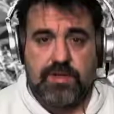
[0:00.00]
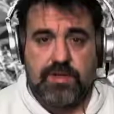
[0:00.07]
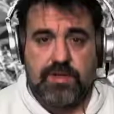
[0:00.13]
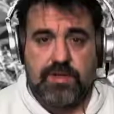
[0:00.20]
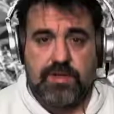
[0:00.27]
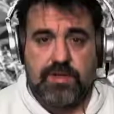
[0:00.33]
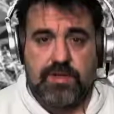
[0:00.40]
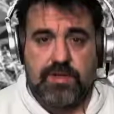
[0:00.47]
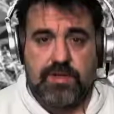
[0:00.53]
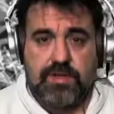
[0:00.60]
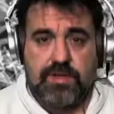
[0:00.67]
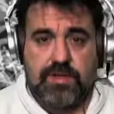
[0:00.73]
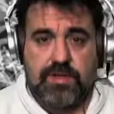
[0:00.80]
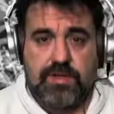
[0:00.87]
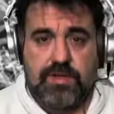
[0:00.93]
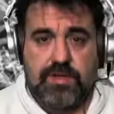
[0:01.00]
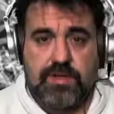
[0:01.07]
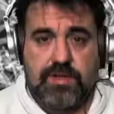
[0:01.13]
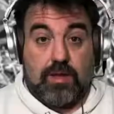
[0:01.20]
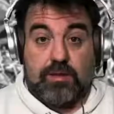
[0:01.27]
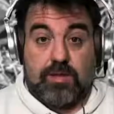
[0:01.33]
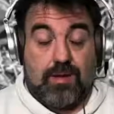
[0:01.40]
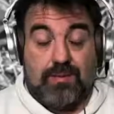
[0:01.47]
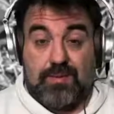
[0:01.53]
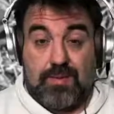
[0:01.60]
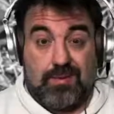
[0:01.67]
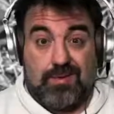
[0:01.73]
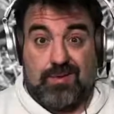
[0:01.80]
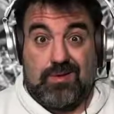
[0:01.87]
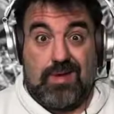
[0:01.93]
And, you know, a lot of times people
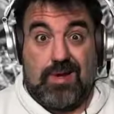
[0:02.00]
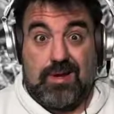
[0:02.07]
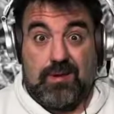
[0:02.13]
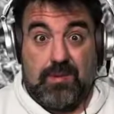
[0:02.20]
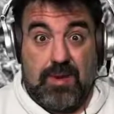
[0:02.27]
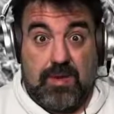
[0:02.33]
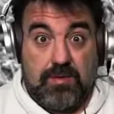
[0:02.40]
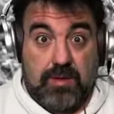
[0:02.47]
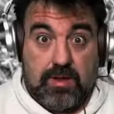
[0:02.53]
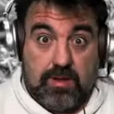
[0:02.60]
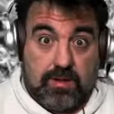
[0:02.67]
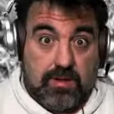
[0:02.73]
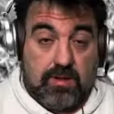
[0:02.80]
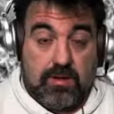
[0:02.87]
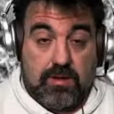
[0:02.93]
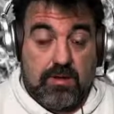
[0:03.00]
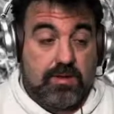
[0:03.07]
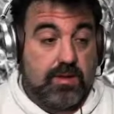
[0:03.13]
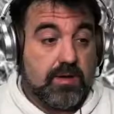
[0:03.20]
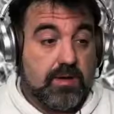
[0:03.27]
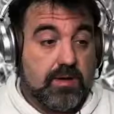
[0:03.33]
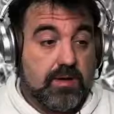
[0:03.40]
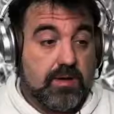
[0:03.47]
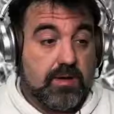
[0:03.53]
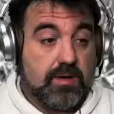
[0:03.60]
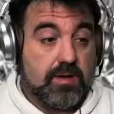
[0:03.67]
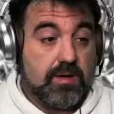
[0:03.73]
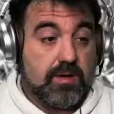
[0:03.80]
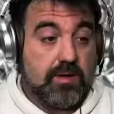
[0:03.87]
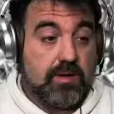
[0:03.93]
don't like your baby. You know, they think your baby's
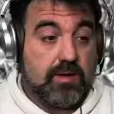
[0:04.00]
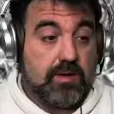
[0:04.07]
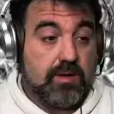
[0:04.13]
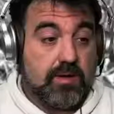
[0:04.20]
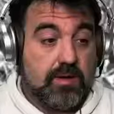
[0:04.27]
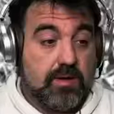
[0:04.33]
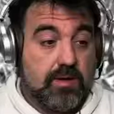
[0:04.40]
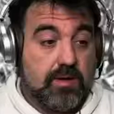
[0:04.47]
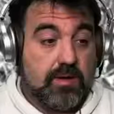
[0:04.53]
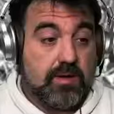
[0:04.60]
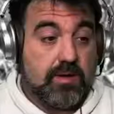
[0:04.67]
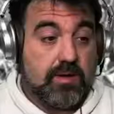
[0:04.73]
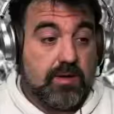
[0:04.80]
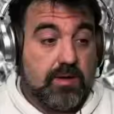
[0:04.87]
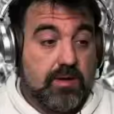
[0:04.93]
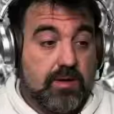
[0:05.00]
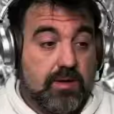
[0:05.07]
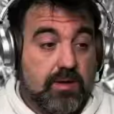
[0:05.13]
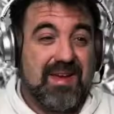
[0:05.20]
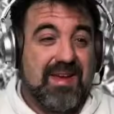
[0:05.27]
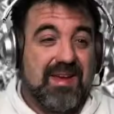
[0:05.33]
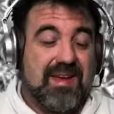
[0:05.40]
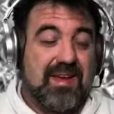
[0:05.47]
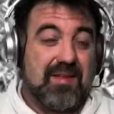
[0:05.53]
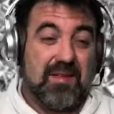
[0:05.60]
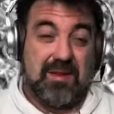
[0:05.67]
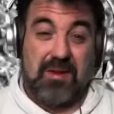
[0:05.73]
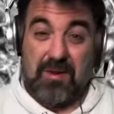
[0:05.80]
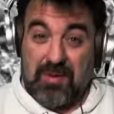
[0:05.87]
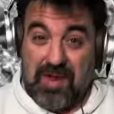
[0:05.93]
ugly, they laugh at your baby, or they
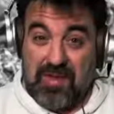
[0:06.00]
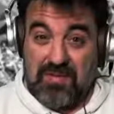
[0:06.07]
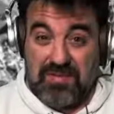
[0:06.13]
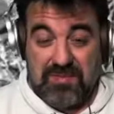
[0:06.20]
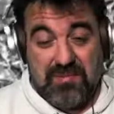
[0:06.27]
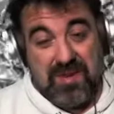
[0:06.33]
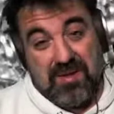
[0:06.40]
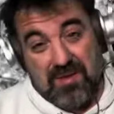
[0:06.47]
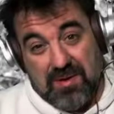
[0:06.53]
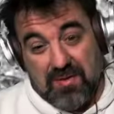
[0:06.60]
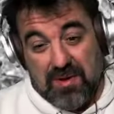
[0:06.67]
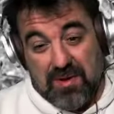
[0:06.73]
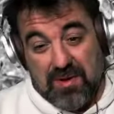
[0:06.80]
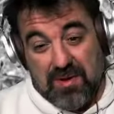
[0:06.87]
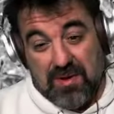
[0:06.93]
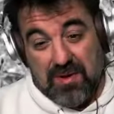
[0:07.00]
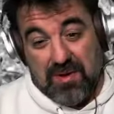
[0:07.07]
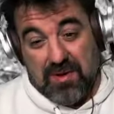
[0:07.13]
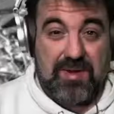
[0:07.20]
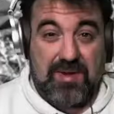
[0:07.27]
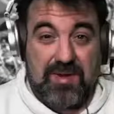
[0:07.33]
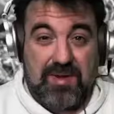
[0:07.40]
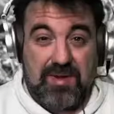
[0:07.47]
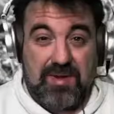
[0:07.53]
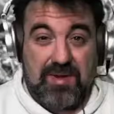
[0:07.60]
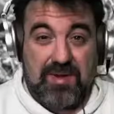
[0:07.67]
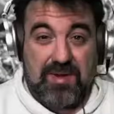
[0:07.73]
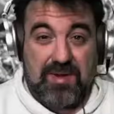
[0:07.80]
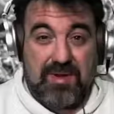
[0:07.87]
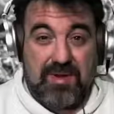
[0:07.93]
don't laugh at your baby, or whatever case it may be.
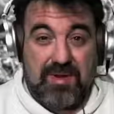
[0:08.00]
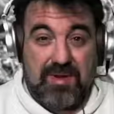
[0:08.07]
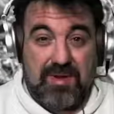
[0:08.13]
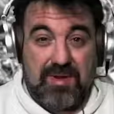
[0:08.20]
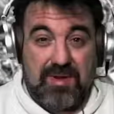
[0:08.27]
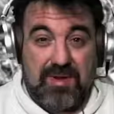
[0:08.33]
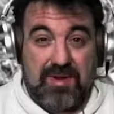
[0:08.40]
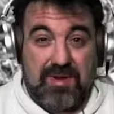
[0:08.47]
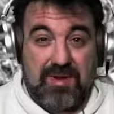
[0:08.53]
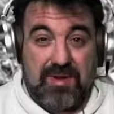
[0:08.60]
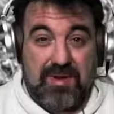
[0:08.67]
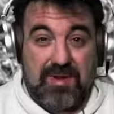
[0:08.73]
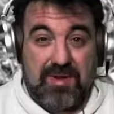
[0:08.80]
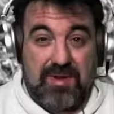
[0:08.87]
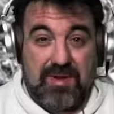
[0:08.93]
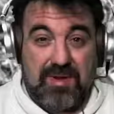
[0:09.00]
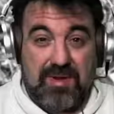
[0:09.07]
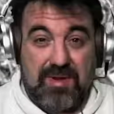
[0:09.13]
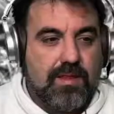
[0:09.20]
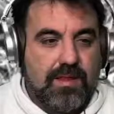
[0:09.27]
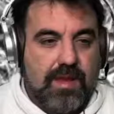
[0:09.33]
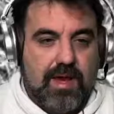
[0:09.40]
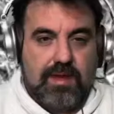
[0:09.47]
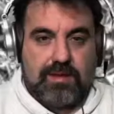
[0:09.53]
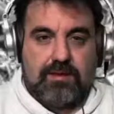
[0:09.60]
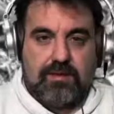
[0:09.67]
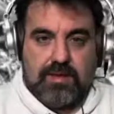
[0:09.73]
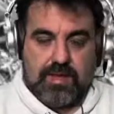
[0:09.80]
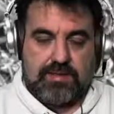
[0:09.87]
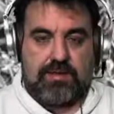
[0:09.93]
And that
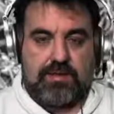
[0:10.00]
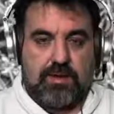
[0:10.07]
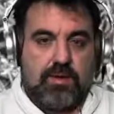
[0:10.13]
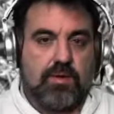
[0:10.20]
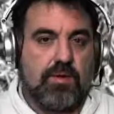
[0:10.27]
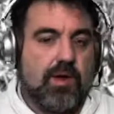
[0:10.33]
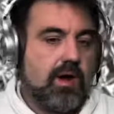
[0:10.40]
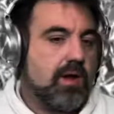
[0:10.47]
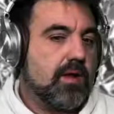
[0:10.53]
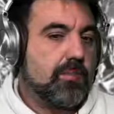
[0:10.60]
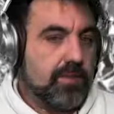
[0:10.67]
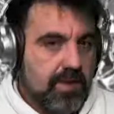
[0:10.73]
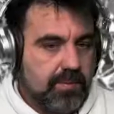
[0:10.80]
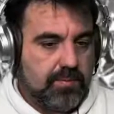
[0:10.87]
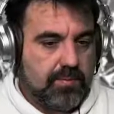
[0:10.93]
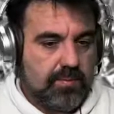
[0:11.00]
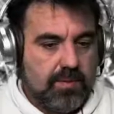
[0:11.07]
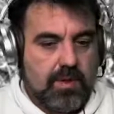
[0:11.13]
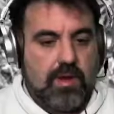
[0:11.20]
takes a toll on people.